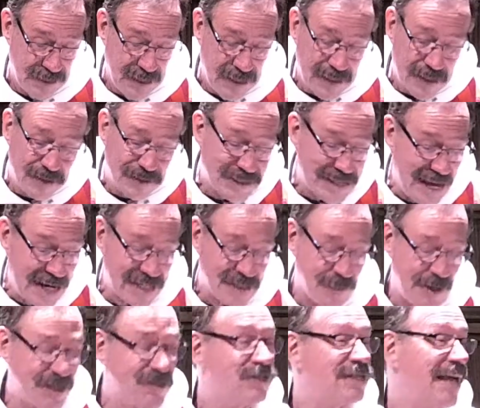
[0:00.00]
There's not as
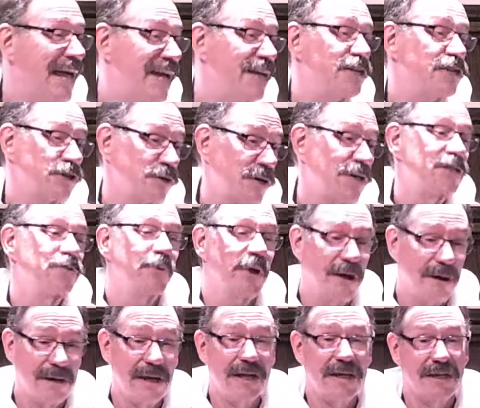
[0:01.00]
much danger as we
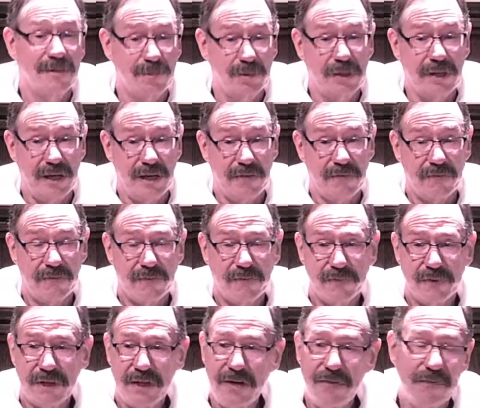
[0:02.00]
are led to believe.
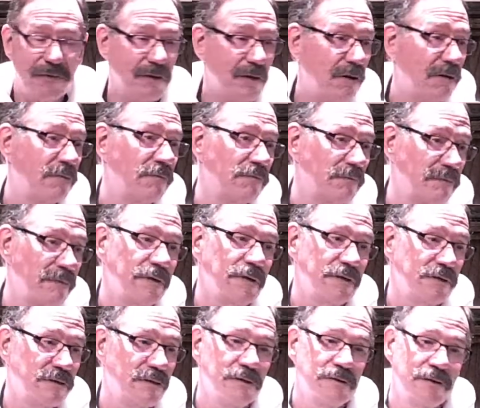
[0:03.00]
Even though you
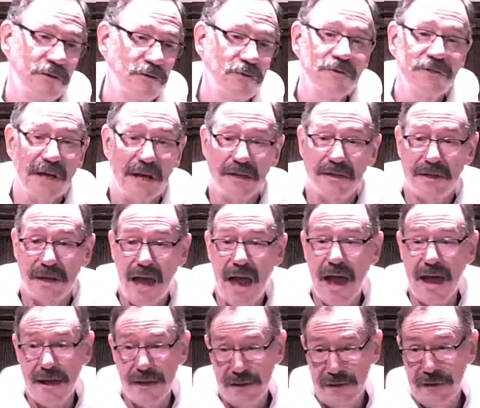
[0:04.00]
turn the news on today,